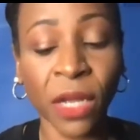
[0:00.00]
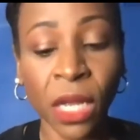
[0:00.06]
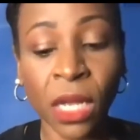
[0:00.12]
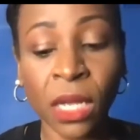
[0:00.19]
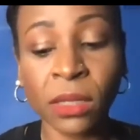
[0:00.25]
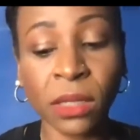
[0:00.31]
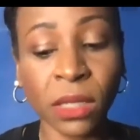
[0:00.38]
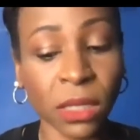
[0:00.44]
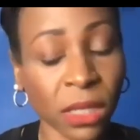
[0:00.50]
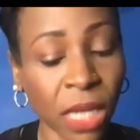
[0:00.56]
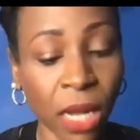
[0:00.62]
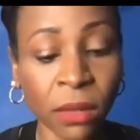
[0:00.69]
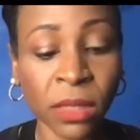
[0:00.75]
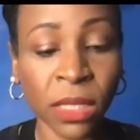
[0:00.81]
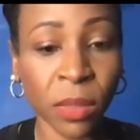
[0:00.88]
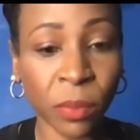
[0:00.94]

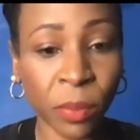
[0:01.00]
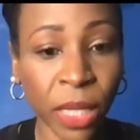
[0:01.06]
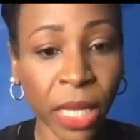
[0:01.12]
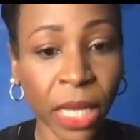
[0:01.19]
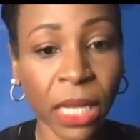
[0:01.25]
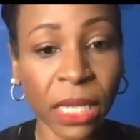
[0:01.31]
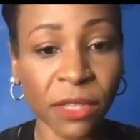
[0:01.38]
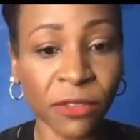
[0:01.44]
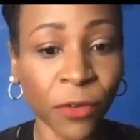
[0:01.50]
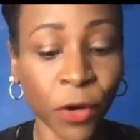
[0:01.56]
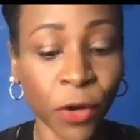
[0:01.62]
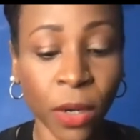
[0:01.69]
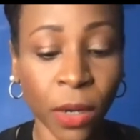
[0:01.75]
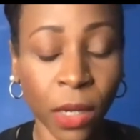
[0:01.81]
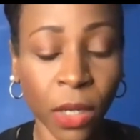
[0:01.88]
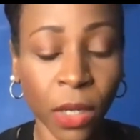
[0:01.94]
discounts in place
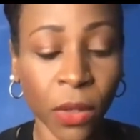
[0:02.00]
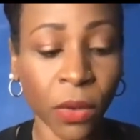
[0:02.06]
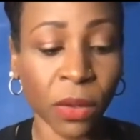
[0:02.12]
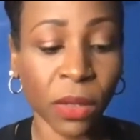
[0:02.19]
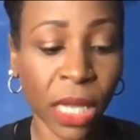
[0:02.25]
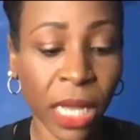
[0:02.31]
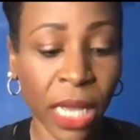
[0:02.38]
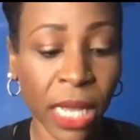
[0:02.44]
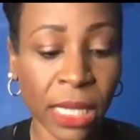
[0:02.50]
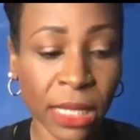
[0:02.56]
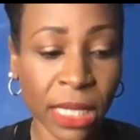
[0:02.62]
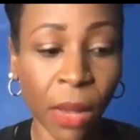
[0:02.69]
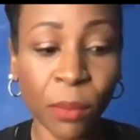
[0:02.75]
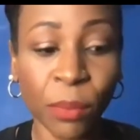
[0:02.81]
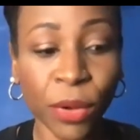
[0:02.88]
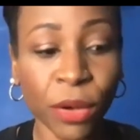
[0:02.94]
for, clients
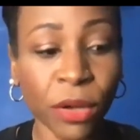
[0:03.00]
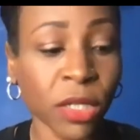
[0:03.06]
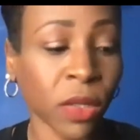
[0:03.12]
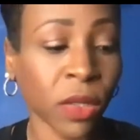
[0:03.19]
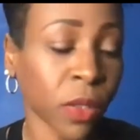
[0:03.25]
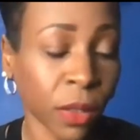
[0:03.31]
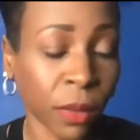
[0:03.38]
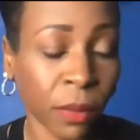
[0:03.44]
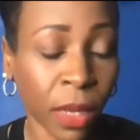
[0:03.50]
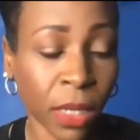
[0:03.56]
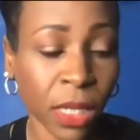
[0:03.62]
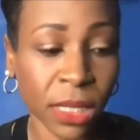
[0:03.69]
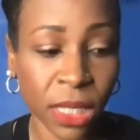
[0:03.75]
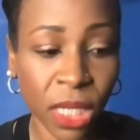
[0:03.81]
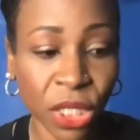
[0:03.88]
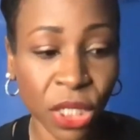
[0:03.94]
that book certain amount of
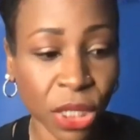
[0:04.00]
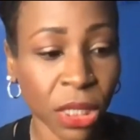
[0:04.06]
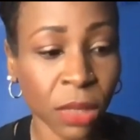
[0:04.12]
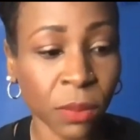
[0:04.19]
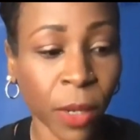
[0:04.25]
sessions.